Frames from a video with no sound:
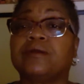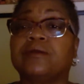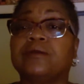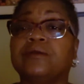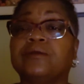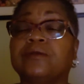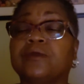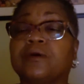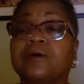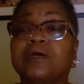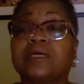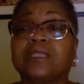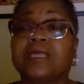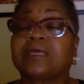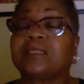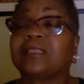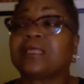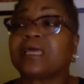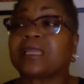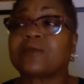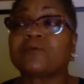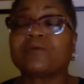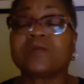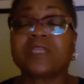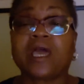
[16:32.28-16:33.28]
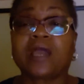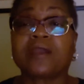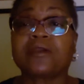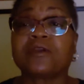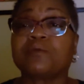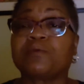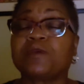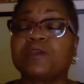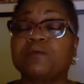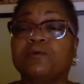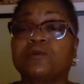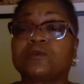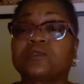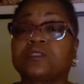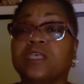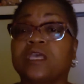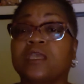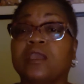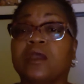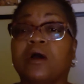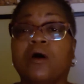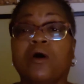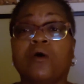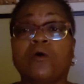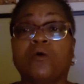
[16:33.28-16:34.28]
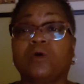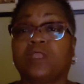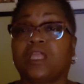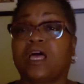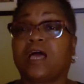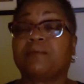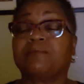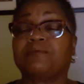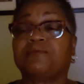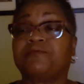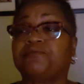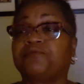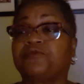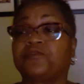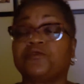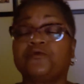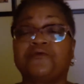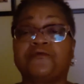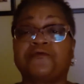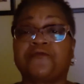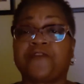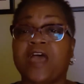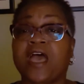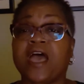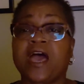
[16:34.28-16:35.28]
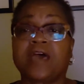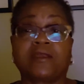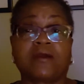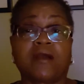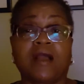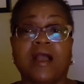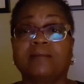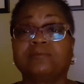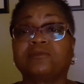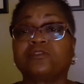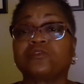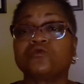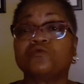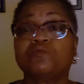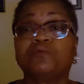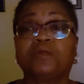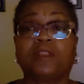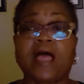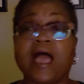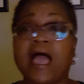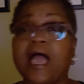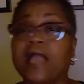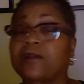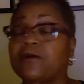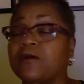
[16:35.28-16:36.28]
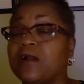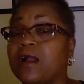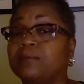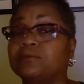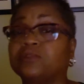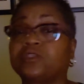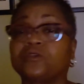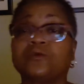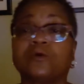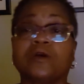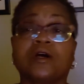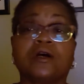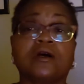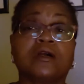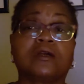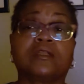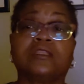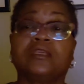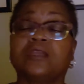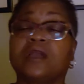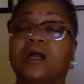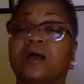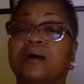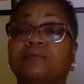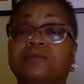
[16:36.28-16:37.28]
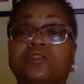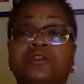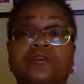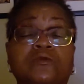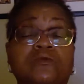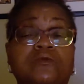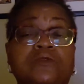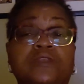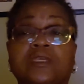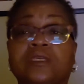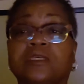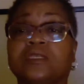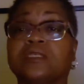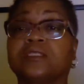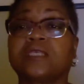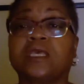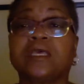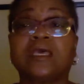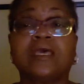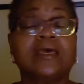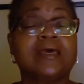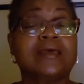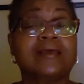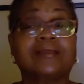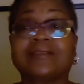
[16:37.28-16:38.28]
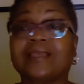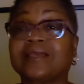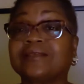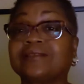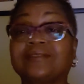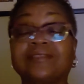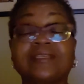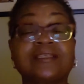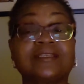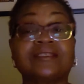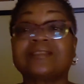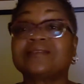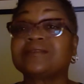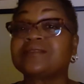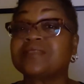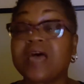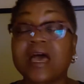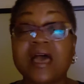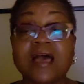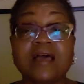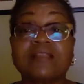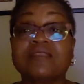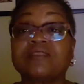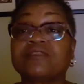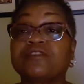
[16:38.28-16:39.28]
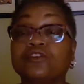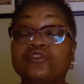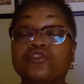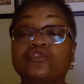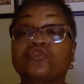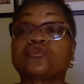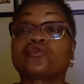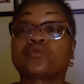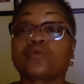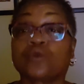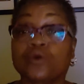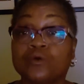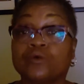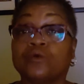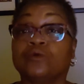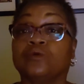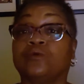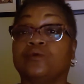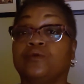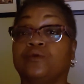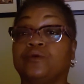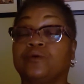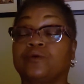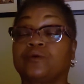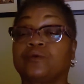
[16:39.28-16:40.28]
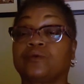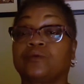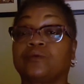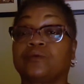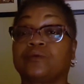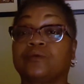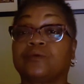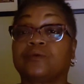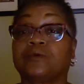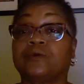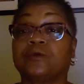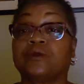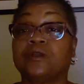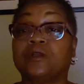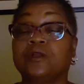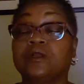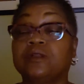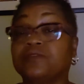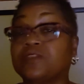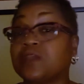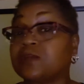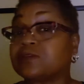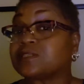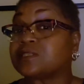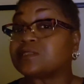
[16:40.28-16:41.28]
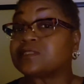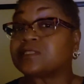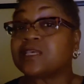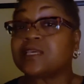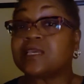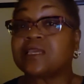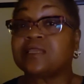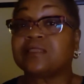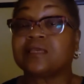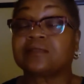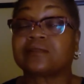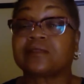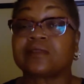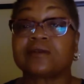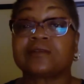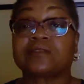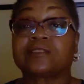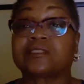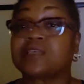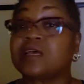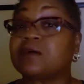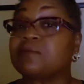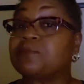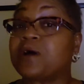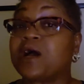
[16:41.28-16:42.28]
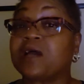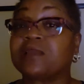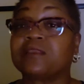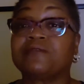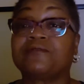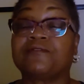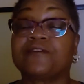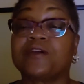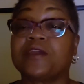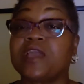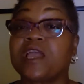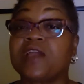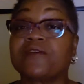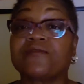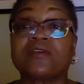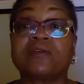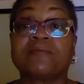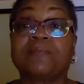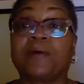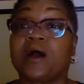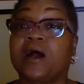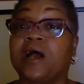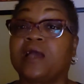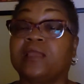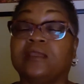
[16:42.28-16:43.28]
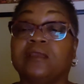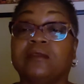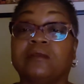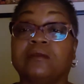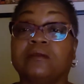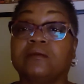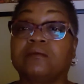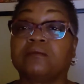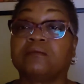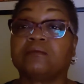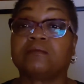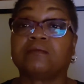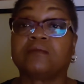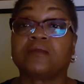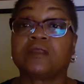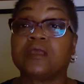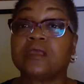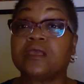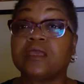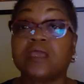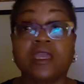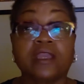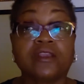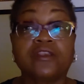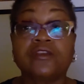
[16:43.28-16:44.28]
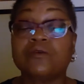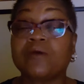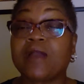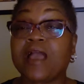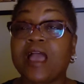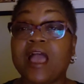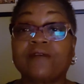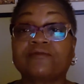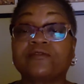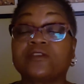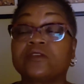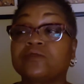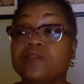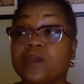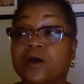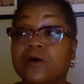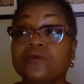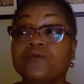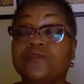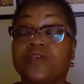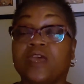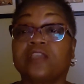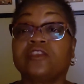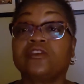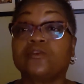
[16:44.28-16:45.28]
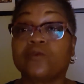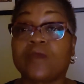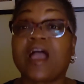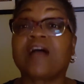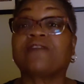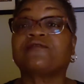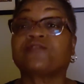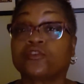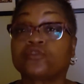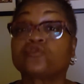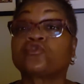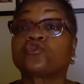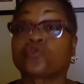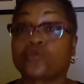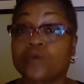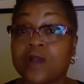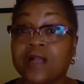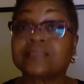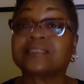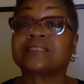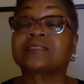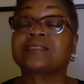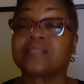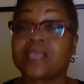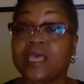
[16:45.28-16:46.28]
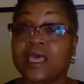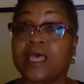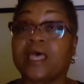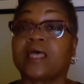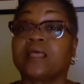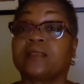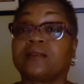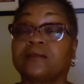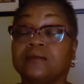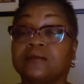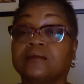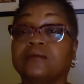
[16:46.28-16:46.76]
And like when I hear people say, oh, well, I'm too fat, or I'm too black, or I'm too ugly, or I'm too this, that's not the truth. There's a saying that there's somebody for everybody. And you have to know that. You have to trust that.